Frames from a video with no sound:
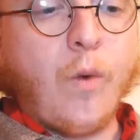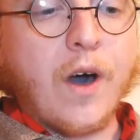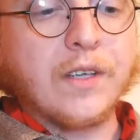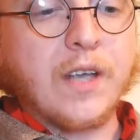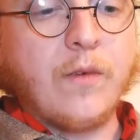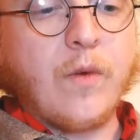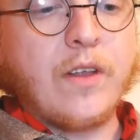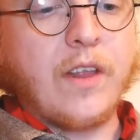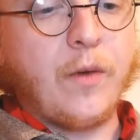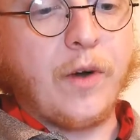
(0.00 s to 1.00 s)
it was and
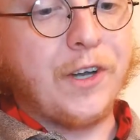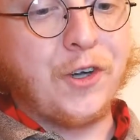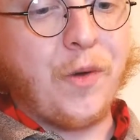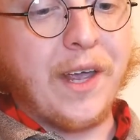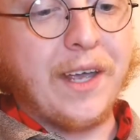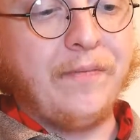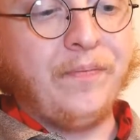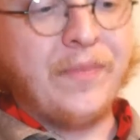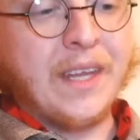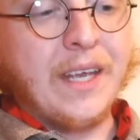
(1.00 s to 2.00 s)
whether they were enjoying it.
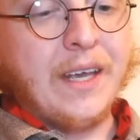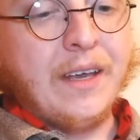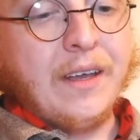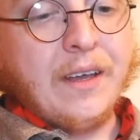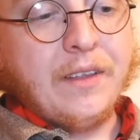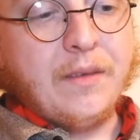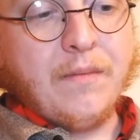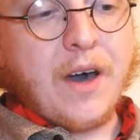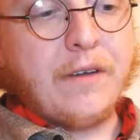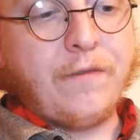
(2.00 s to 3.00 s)
The
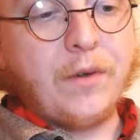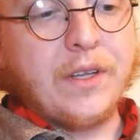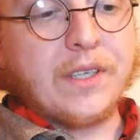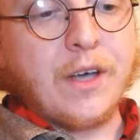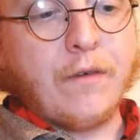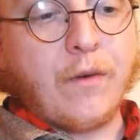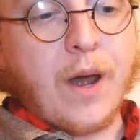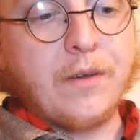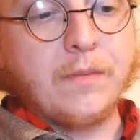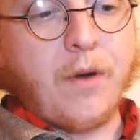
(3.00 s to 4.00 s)
mud folded itself
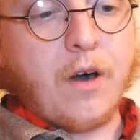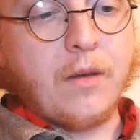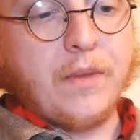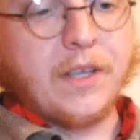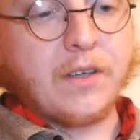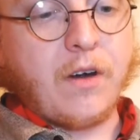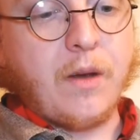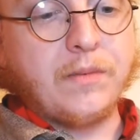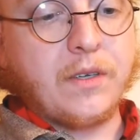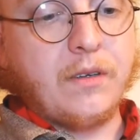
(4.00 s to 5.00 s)
around his bottom and his
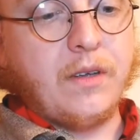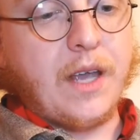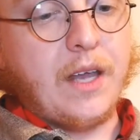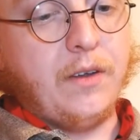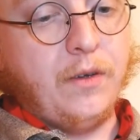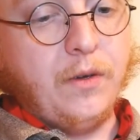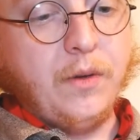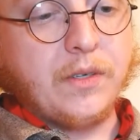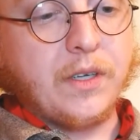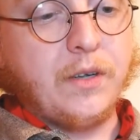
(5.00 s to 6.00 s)
arms and
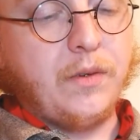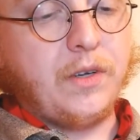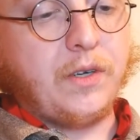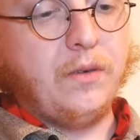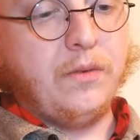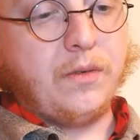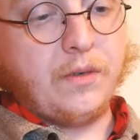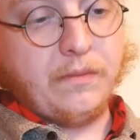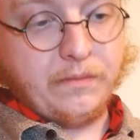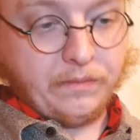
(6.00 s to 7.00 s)
oozed into his
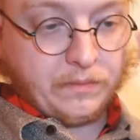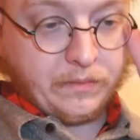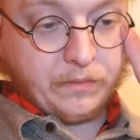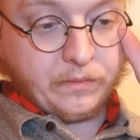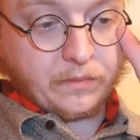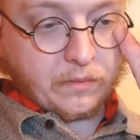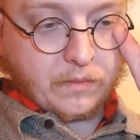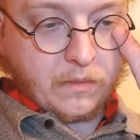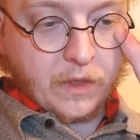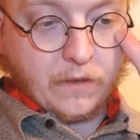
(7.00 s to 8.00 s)
shoes.
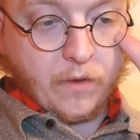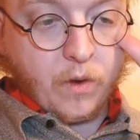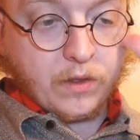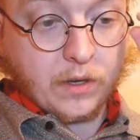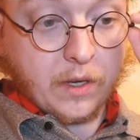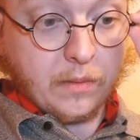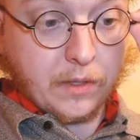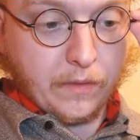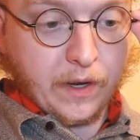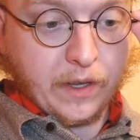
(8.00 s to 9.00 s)
Ford looked at him
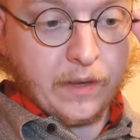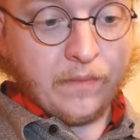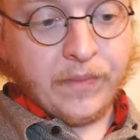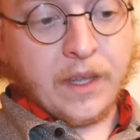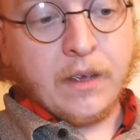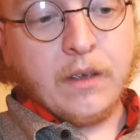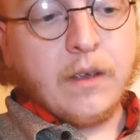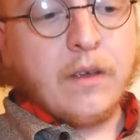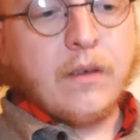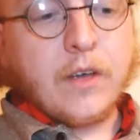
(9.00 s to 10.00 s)
severely.
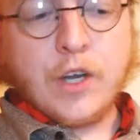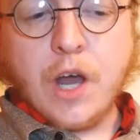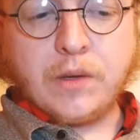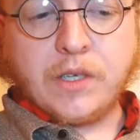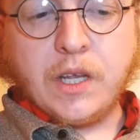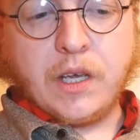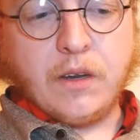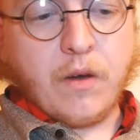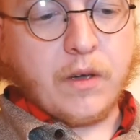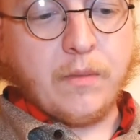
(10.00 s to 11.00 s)
"And no
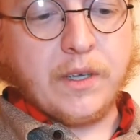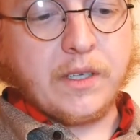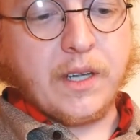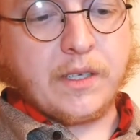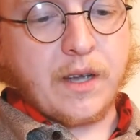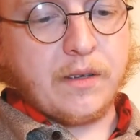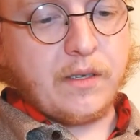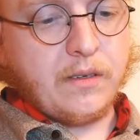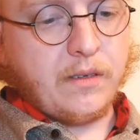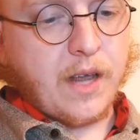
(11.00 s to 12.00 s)
sneaky knocking Mr. Dent's
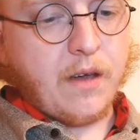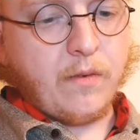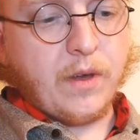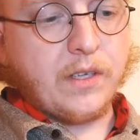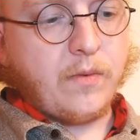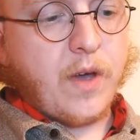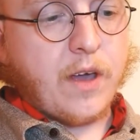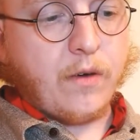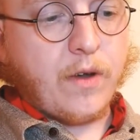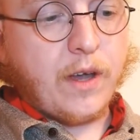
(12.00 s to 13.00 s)
house down while he's away, all